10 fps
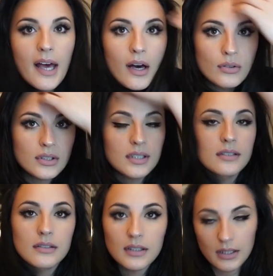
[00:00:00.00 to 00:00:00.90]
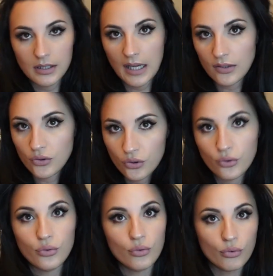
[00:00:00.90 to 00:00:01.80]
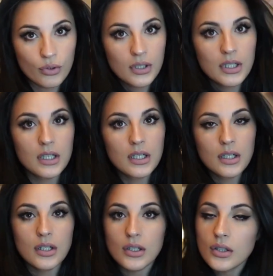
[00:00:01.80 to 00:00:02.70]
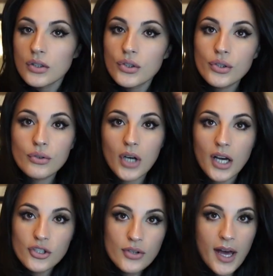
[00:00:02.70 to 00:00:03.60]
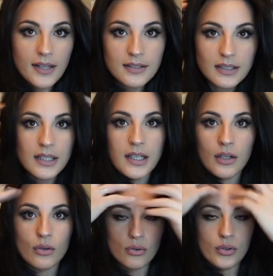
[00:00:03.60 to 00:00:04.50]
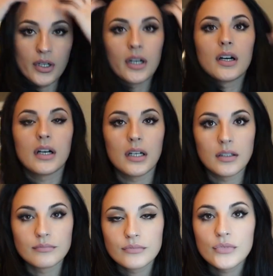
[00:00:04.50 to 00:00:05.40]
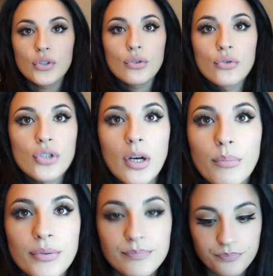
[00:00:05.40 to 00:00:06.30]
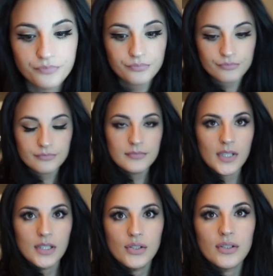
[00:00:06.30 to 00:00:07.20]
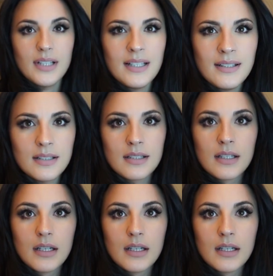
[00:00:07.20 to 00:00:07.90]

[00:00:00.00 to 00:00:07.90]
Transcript: out and not too contrasty or too sharp. So that's